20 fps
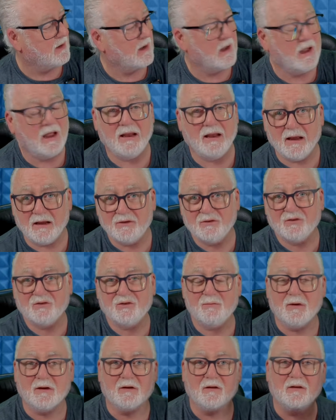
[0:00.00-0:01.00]
And just to
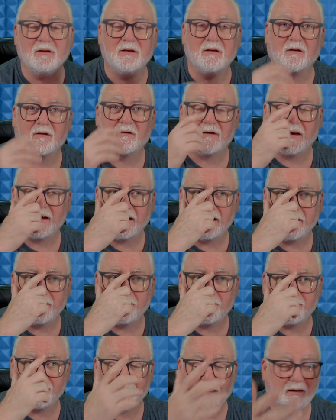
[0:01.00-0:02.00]
be clear,
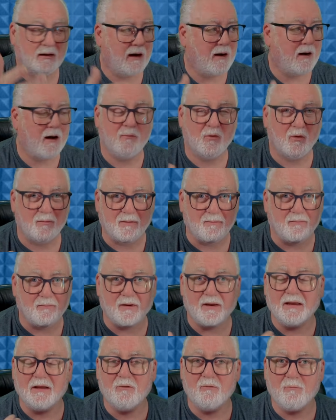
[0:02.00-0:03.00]

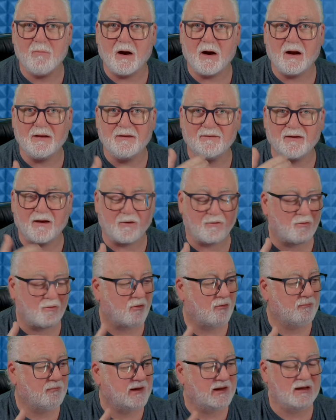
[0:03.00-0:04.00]
Aeroband are
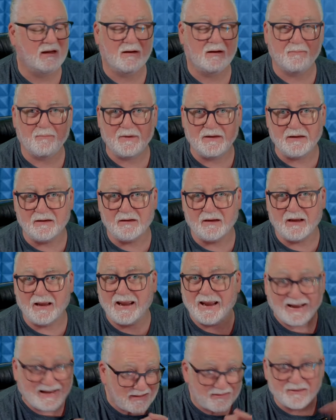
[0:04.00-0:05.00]
not paying me
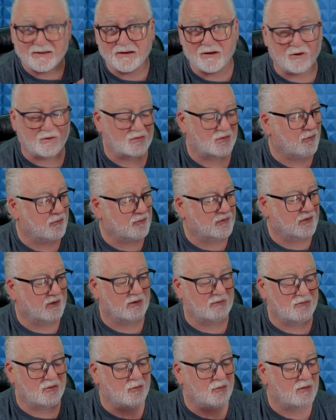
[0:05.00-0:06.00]
anything at all to
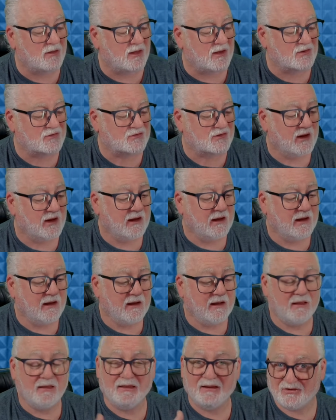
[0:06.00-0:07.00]
review this.
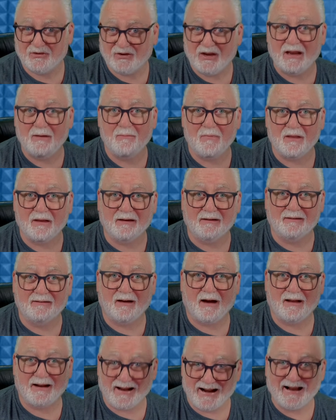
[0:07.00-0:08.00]
They sent me the
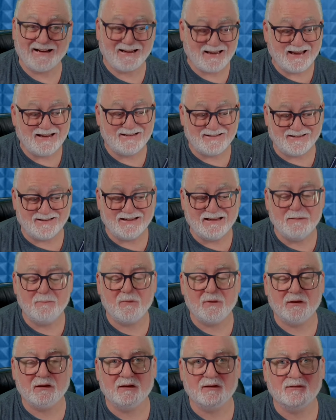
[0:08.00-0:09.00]
guitar and I get to keep
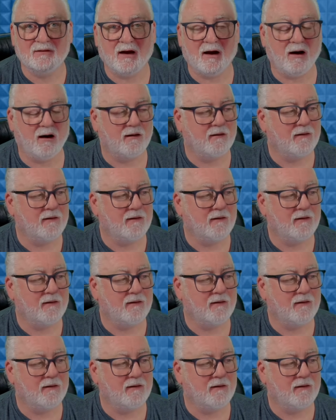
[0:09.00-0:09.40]
the guitar.